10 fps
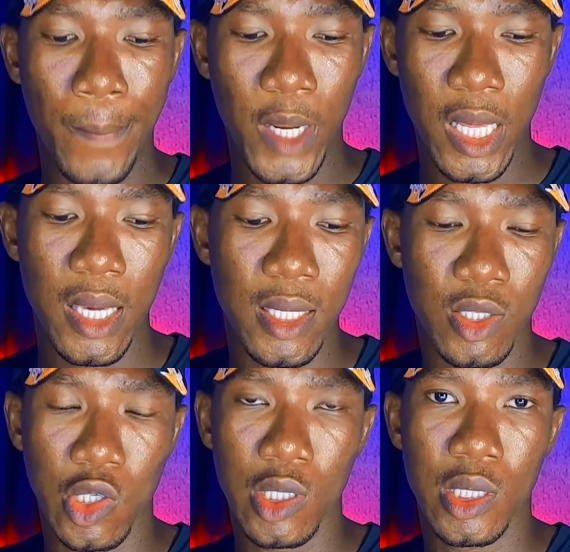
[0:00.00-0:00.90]

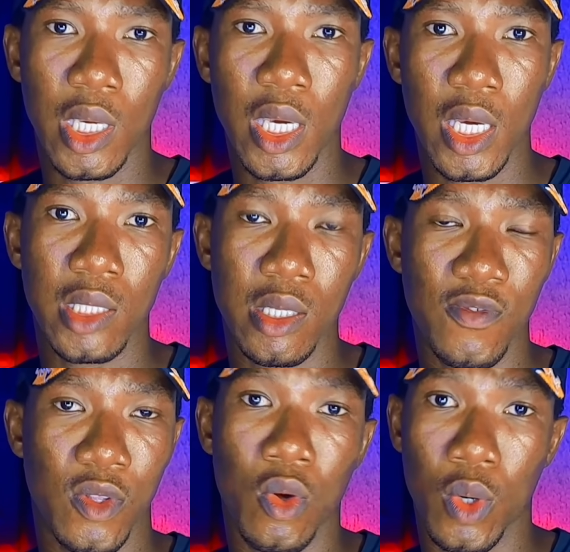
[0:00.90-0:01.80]
Please, just in case this
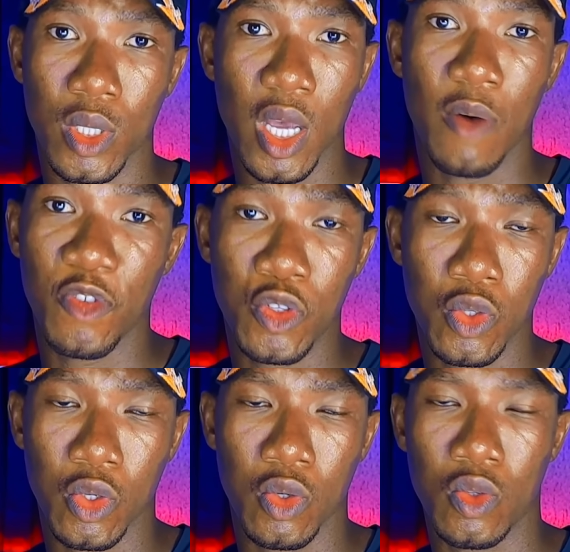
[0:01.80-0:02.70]
video was helpful
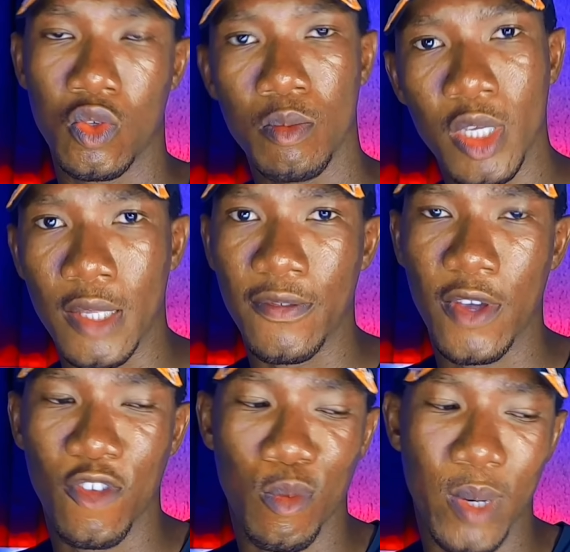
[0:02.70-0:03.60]
to you, do me the
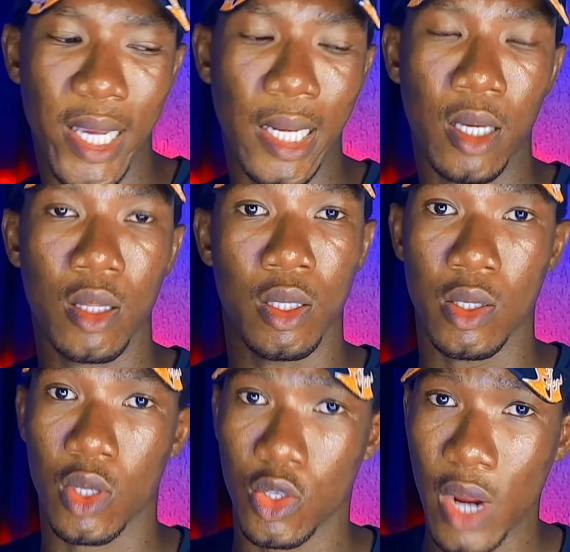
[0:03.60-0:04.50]
favor by clicking on
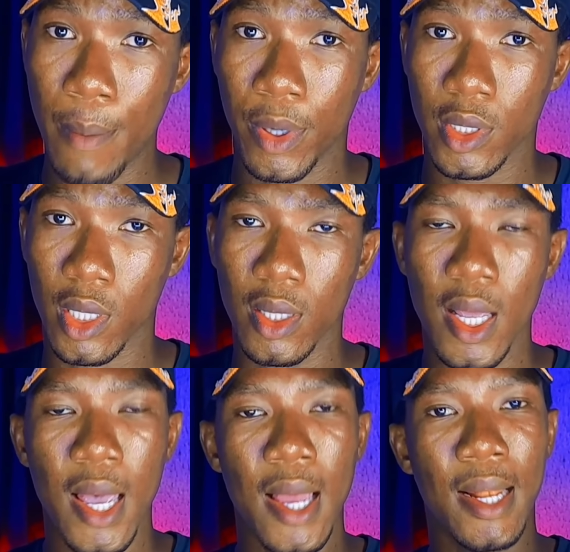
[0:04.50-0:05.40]
the subscribe
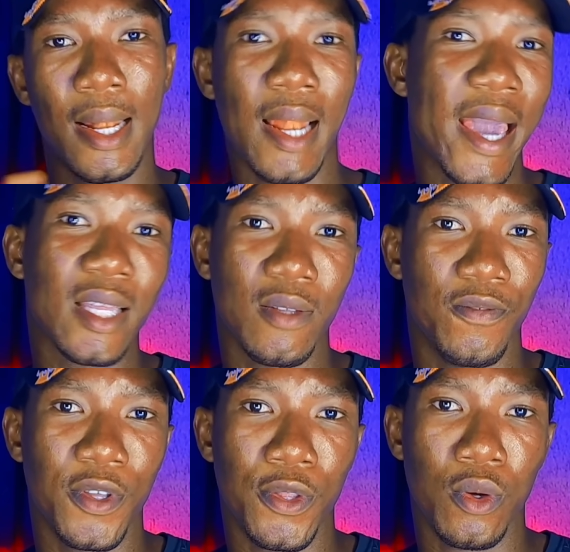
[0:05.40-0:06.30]
button, like the
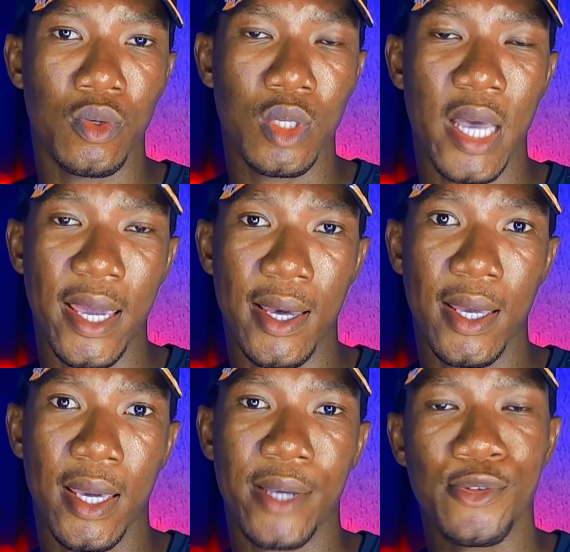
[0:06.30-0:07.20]
video so that I
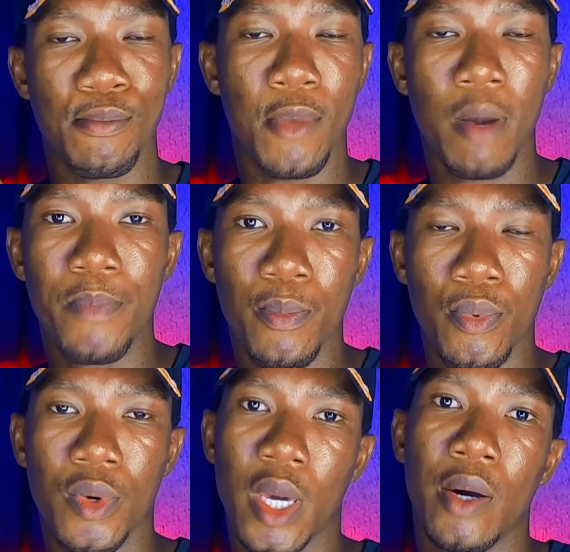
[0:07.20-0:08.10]
can get to more
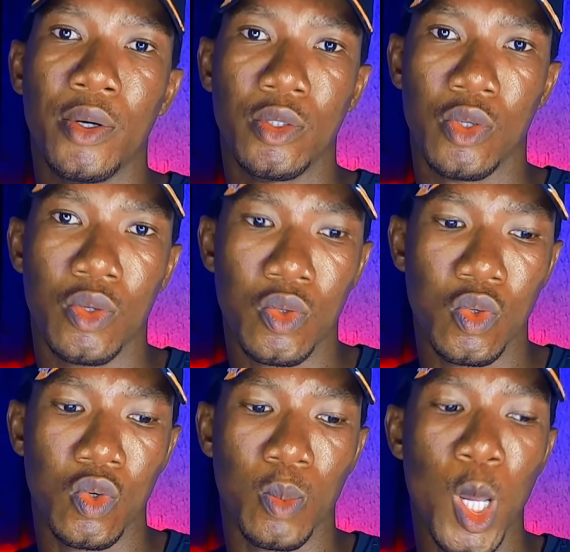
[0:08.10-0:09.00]
people here on
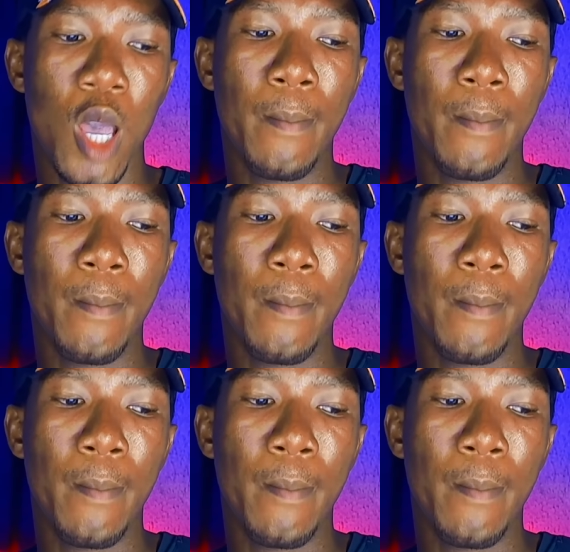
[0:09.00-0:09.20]
YouTube.